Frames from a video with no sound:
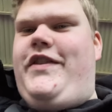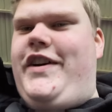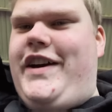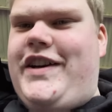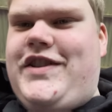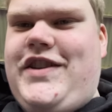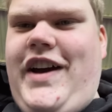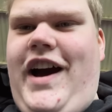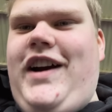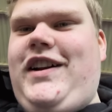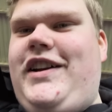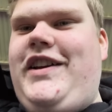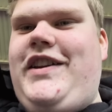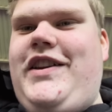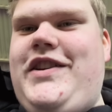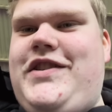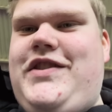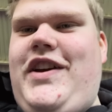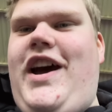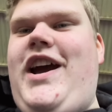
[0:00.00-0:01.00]
they're exactly
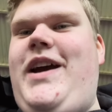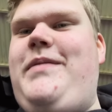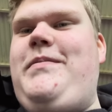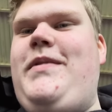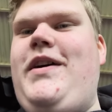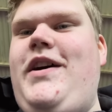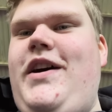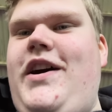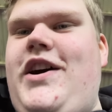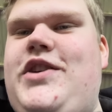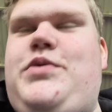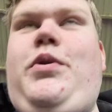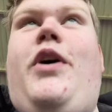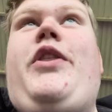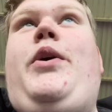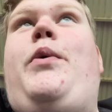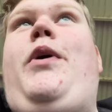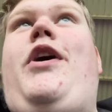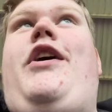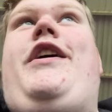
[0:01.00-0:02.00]
the same as what
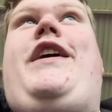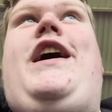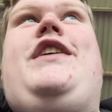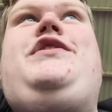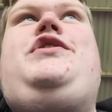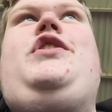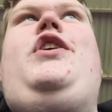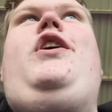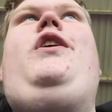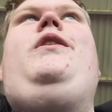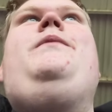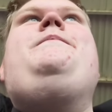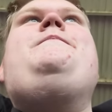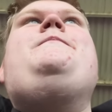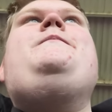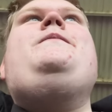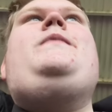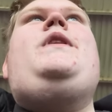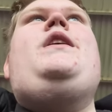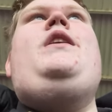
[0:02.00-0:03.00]
they were against Hull.
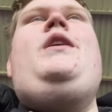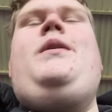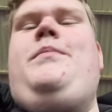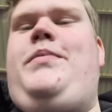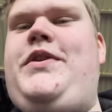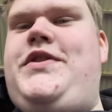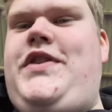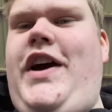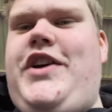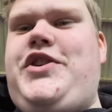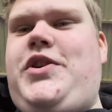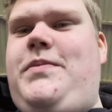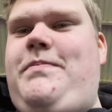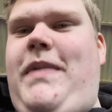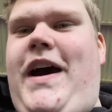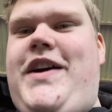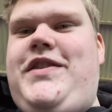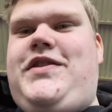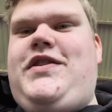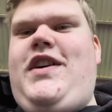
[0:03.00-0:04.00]

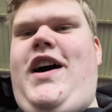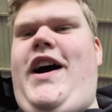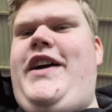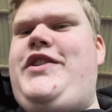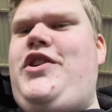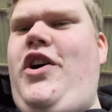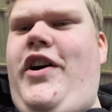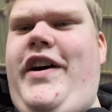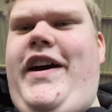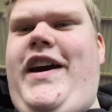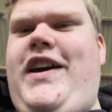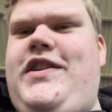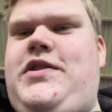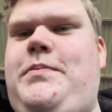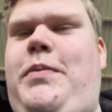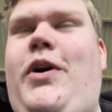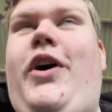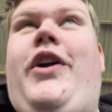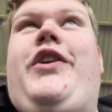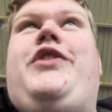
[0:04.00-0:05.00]
Possession-based side, not here to
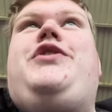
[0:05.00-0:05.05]
put on a